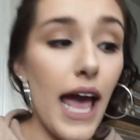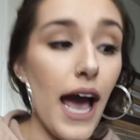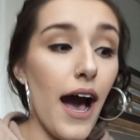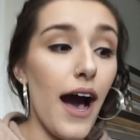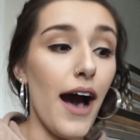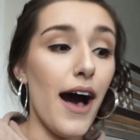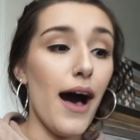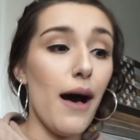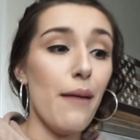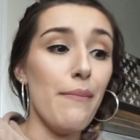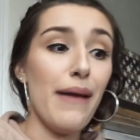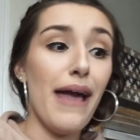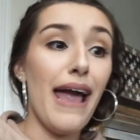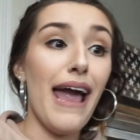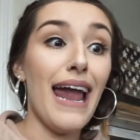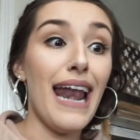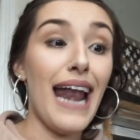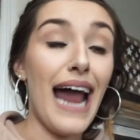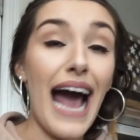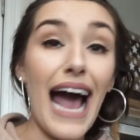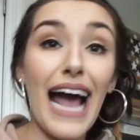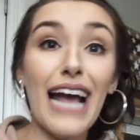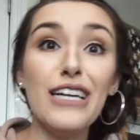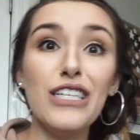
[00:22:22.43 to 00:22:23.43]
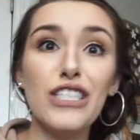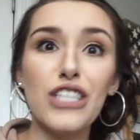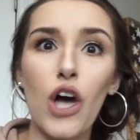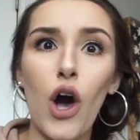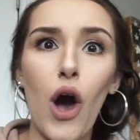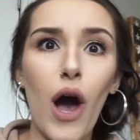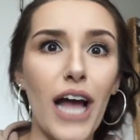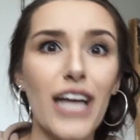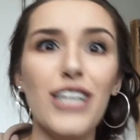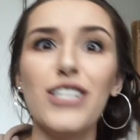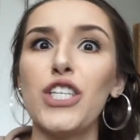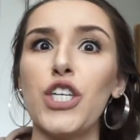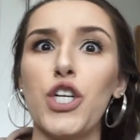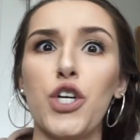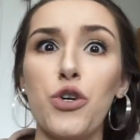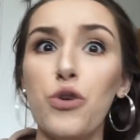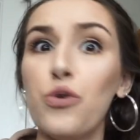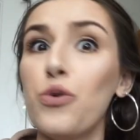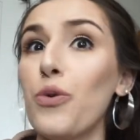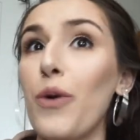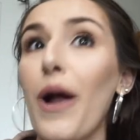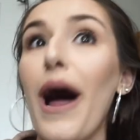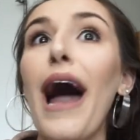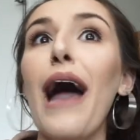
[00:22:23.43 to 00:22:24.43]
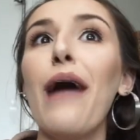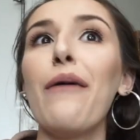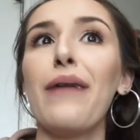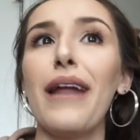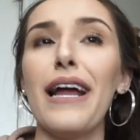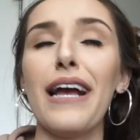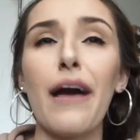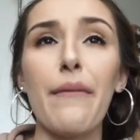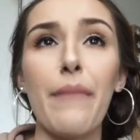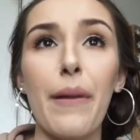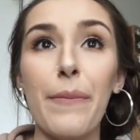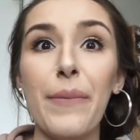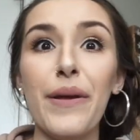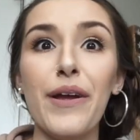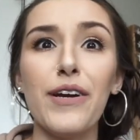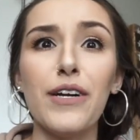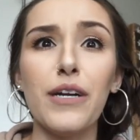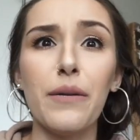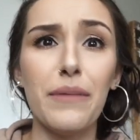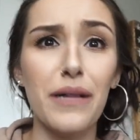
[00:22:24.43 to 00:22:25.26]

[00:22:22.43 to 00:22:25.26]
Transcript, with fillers: Um, and I used, to, I used to cry when I got my period.